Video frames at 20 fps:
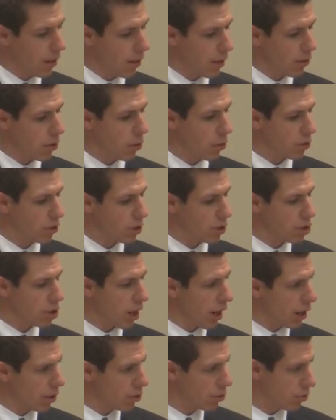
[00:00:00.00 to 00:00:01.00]
there is a
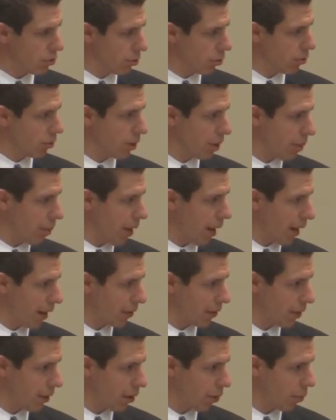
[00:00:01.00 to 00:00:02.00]
jack screw in the
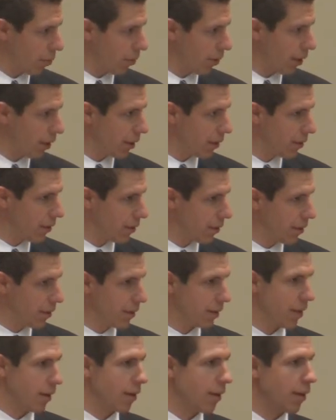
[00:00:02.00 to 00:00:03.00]
back of the airplane
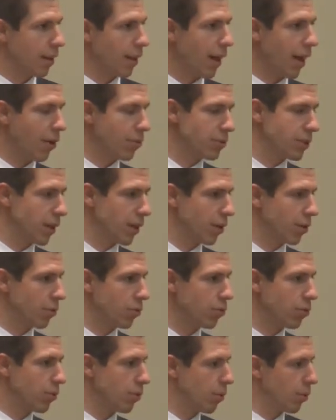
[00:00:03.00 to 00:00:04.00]
that allows that,
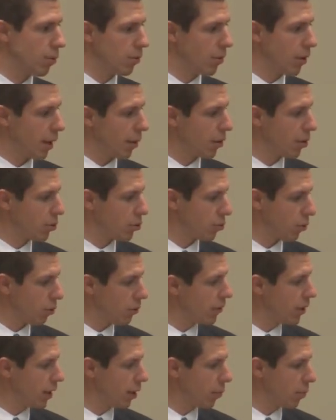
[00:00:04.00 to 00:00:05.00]
con that
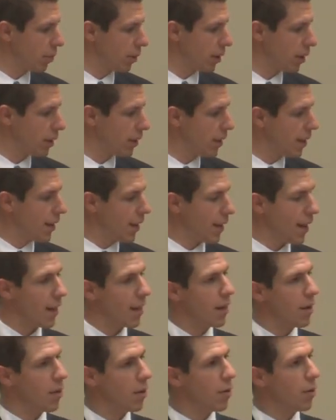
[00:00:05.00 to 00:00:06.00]
control of the airplane,
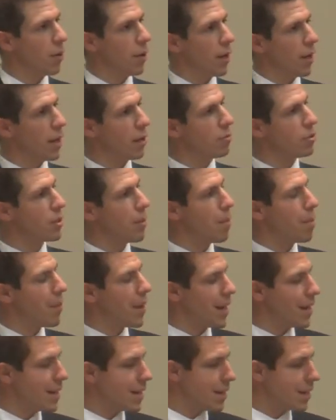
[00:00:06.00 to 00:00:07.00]
and it, it was a
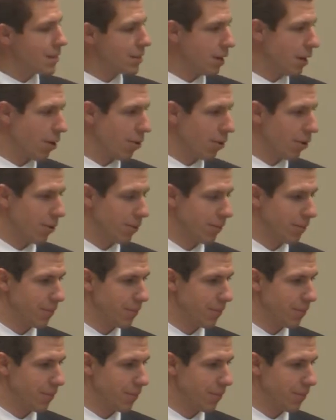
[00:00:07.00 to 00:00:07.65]
maintenance error.